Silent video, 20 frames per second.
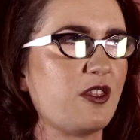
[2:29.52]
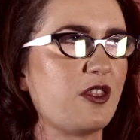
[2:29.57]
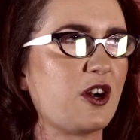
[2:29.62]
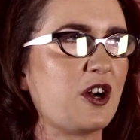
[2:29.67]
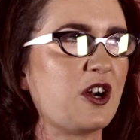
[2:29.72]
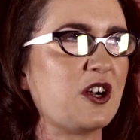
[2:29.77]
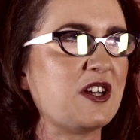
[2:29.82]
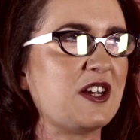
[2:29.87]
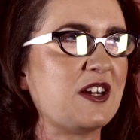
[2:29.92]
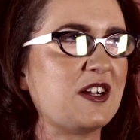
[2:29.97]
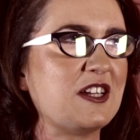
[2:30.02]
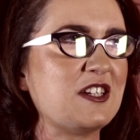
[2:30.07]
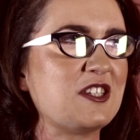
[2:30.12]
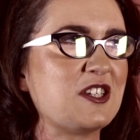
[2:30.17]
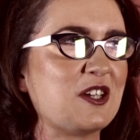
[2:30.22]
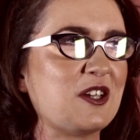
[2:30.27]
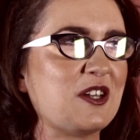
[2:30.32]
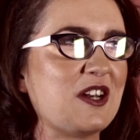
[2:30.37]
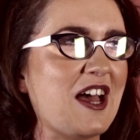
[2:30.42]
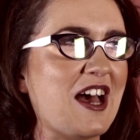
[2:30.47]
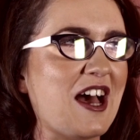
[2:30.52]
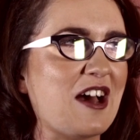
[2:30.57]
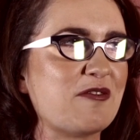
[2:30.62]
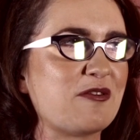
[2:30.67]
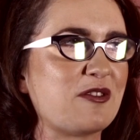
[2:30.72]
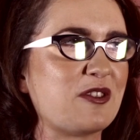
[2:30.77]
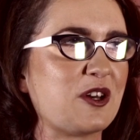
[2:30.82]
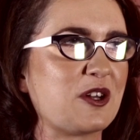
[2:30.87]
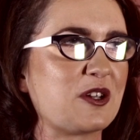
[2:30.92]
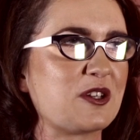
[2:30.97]
There are nearly
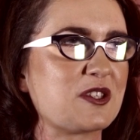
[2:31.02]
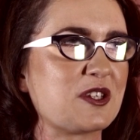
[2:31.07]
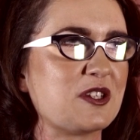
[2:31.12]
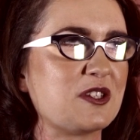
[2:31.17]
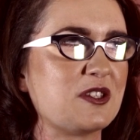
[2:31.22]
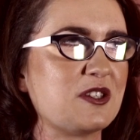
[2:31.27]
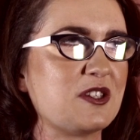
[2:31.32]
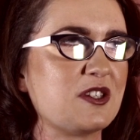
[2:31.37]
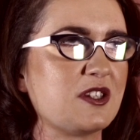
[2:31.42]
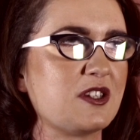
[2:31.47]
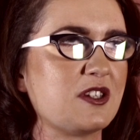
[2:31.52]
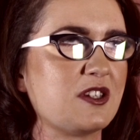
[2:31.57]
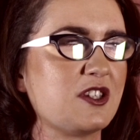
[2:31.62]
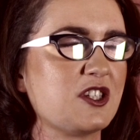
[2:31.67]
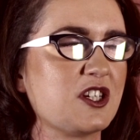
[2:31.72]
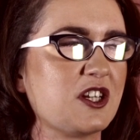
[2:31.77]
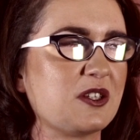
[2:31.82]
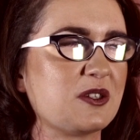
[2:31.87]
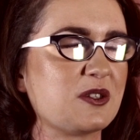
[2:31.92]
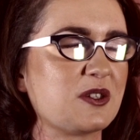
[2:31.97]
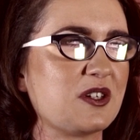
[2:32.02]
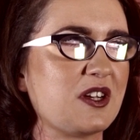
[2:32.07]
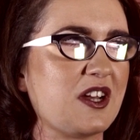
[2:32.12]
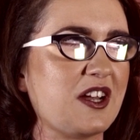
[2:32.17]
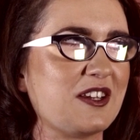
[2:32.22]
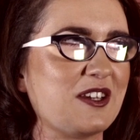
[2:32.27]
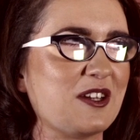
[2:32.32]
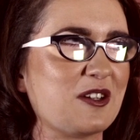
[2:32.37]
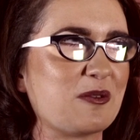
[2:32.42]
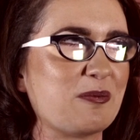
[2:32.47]
2,500 children
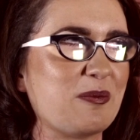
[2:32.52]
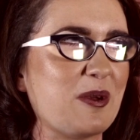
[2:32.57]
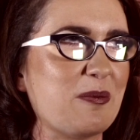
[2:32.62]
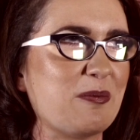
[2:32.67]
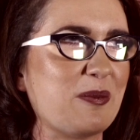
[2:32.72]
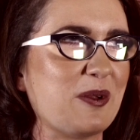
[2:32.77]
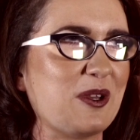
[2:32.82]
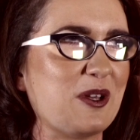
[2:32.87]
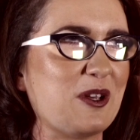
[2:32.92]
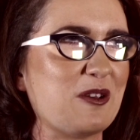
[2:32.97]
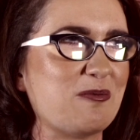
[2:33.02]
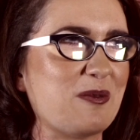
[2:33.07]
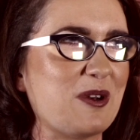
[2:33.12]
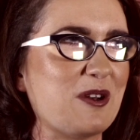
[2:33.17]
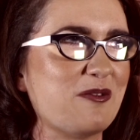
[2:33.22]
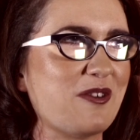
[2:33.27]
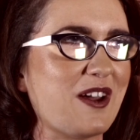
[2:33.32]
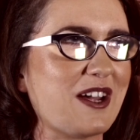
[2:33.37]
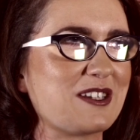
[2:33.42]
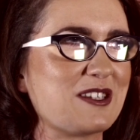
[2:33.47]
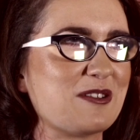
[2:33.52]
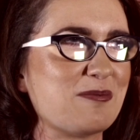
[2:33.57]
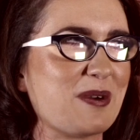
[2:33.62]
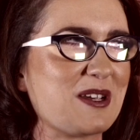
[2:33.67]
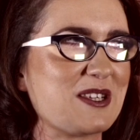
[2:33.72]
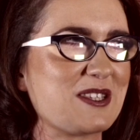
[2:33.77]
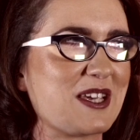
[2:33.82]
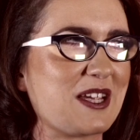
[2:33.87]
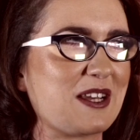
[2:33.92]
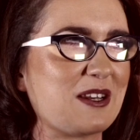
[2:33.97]
and young people who've been affected
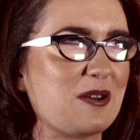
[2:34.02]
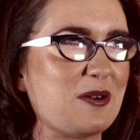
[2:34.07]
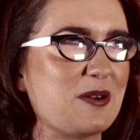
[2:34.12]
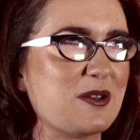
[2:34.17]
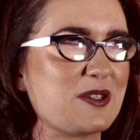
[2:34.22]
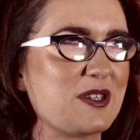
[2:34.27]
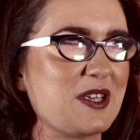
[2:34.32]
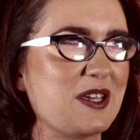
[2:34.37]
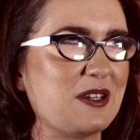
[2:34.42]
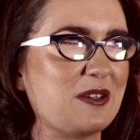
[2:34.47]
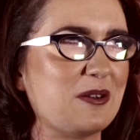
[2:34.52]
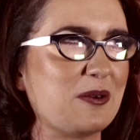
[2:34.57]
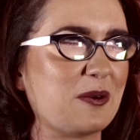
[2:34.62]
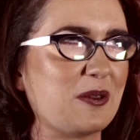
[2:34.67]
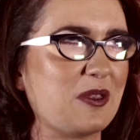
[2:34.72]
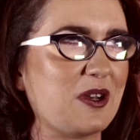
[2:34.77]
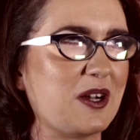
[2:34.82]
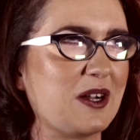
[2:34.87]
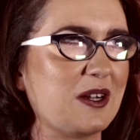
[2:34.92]
by sight loss in Northern